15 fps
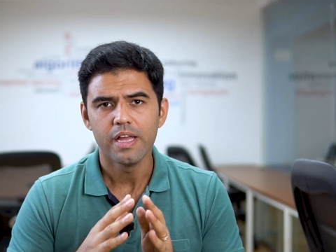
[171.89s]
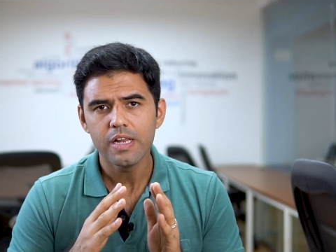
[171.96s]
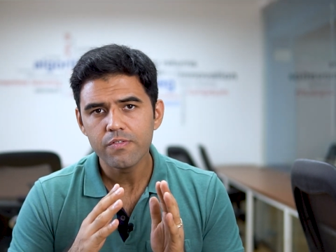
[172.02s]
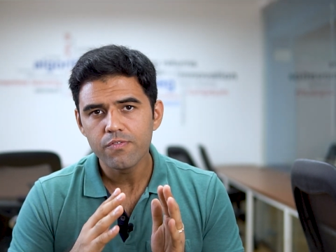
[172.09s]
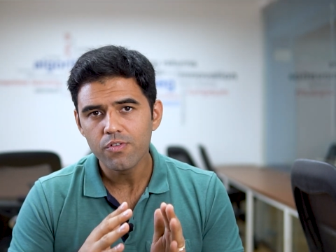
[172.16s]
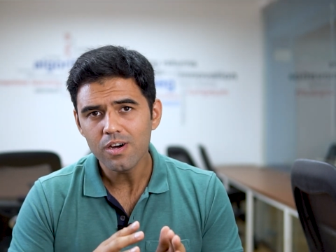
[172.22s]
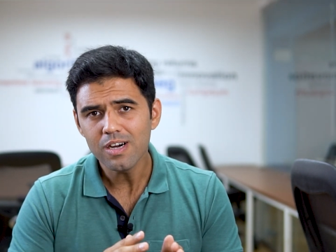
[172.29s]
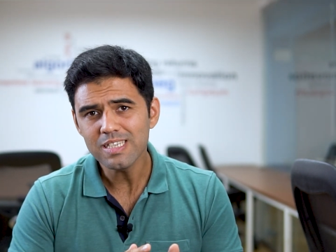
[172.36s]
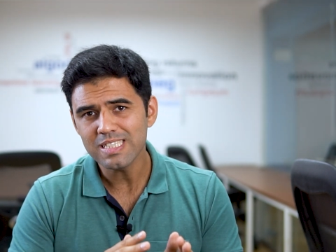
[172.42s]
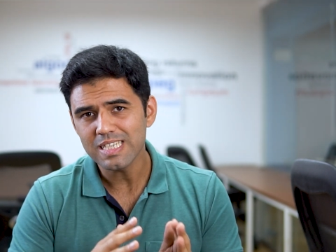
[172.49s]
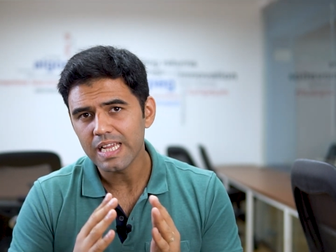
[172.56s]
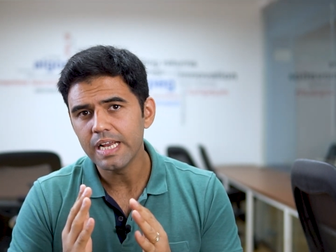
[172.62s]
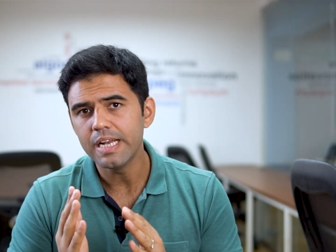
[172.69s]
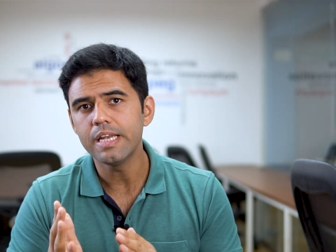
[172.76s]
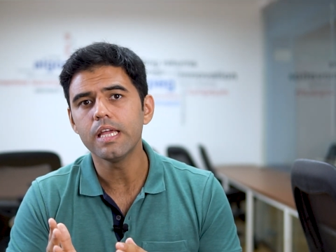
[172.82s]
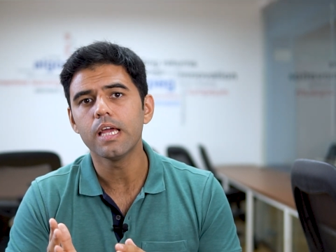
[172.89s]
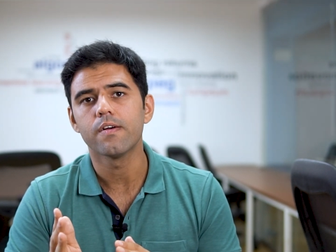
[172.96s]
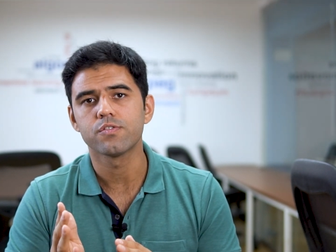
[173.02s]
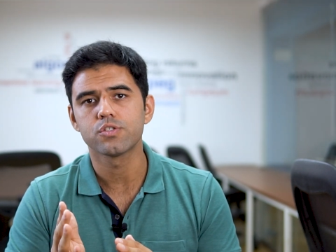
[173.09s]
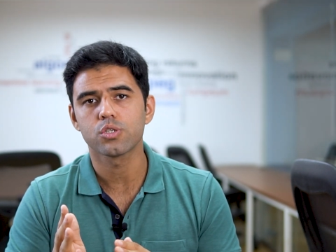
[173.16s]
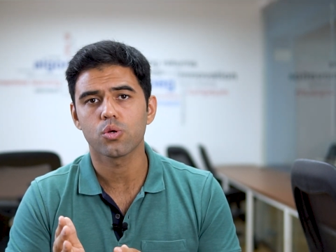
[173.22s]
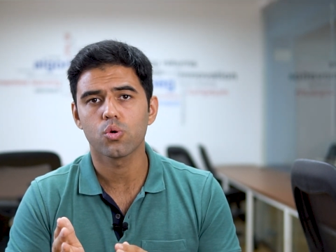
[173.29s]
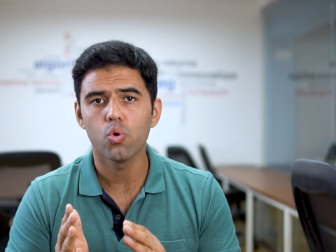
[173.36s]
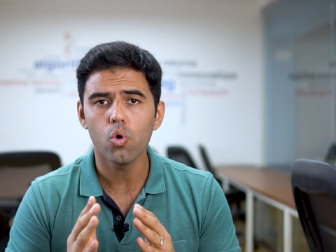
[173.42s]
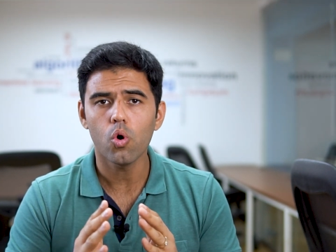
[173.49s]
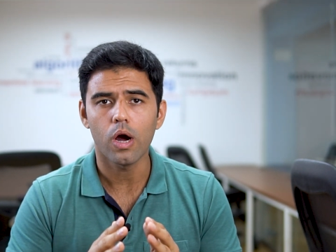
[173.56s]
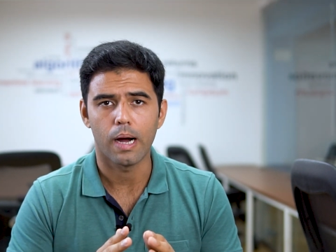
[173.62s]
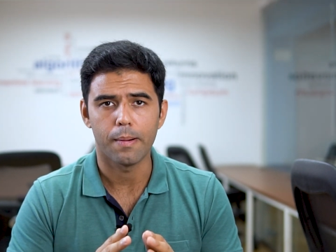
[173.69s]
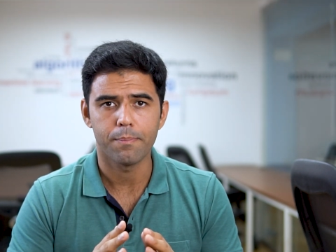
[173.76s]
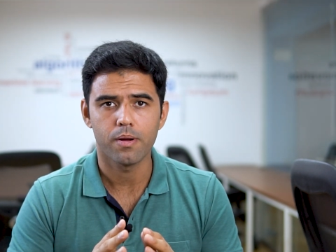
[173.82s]
Inverse ETFs
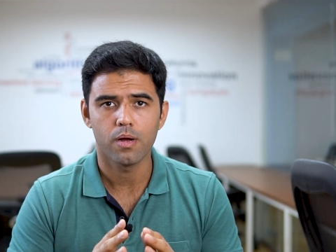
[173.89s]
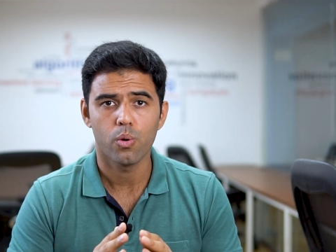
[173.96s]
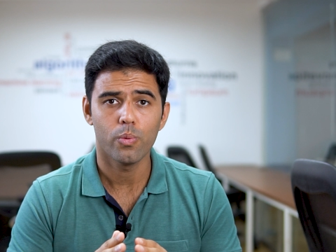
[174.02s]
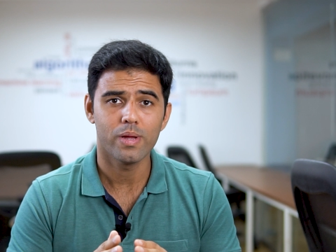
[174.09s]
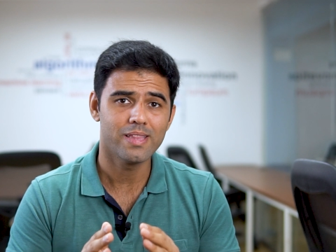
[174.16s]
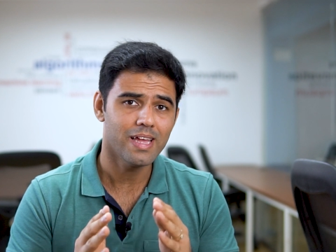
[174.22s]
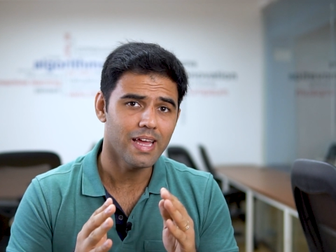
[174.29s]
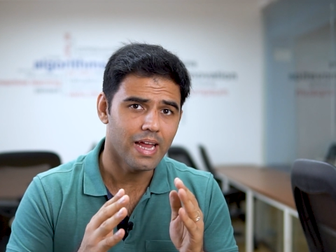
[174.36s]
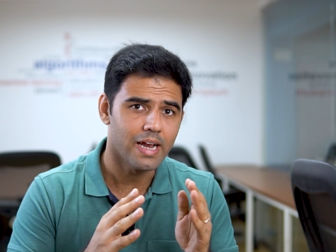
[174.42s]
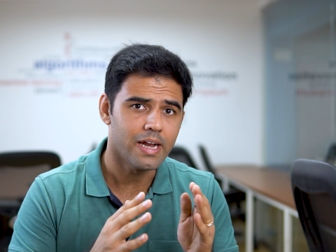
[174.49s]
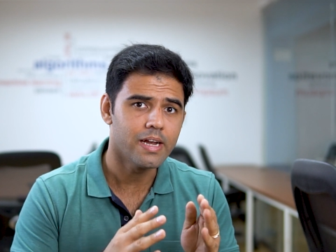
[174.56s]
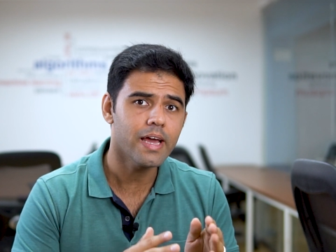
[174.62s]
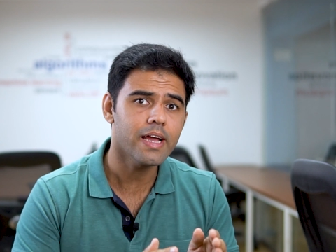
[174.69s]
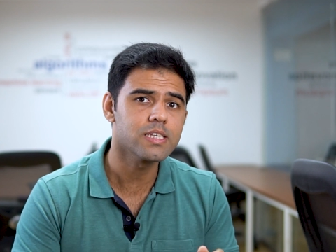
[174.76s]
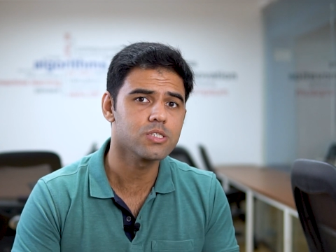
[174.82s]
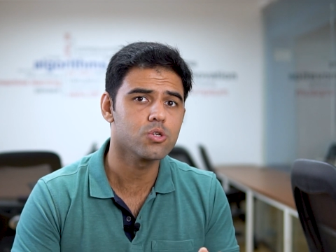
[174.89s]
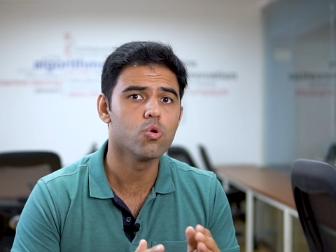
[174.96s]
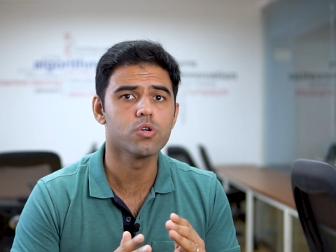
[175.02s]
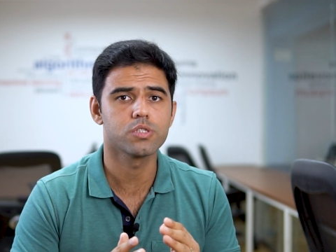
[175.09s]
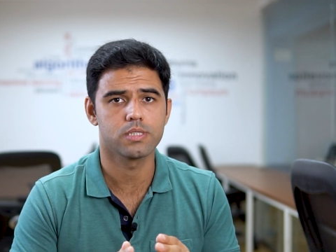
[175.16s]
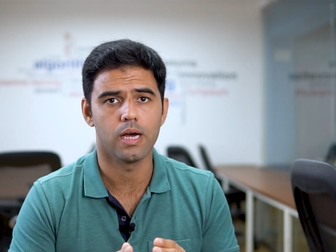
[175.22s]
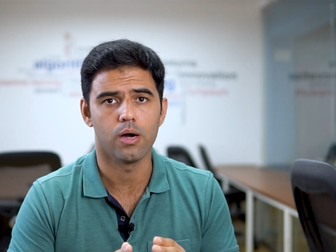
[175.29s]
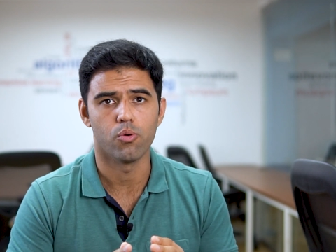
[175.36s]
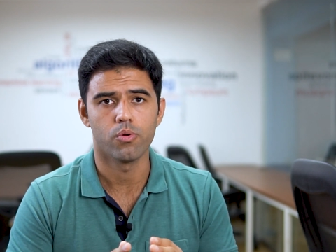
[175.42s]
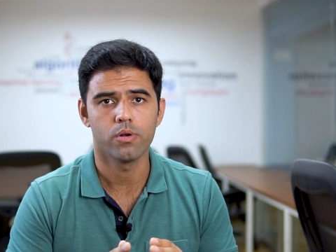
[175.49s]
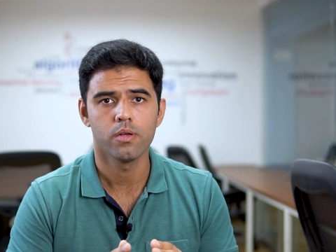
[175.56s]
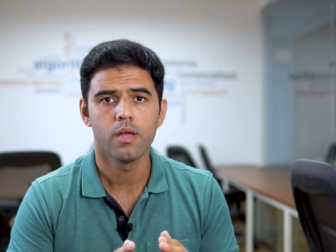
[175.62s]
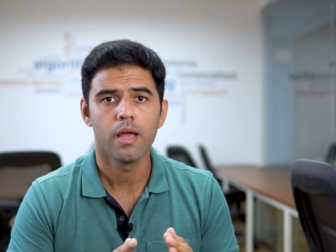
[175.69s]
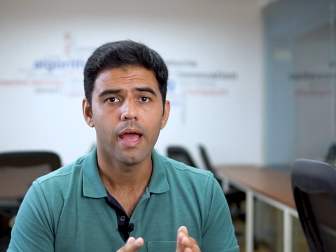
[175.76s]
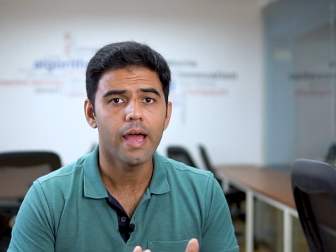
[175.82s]
go up when the index goes down
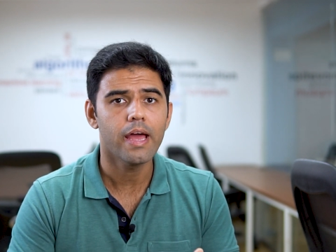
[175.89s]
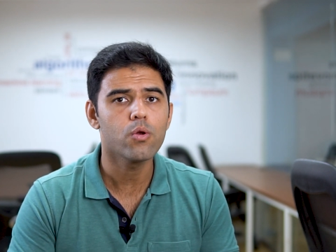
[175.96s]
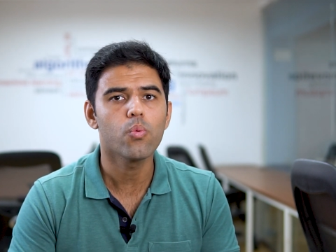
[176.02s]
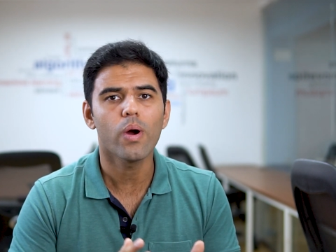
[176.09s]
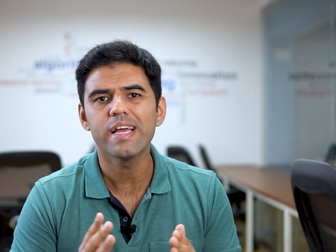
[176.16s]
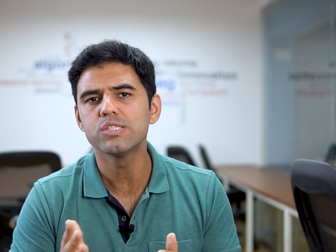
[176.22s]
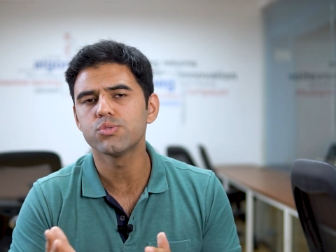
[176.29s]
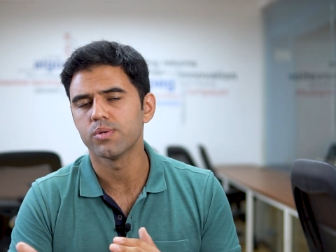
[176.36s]
and vice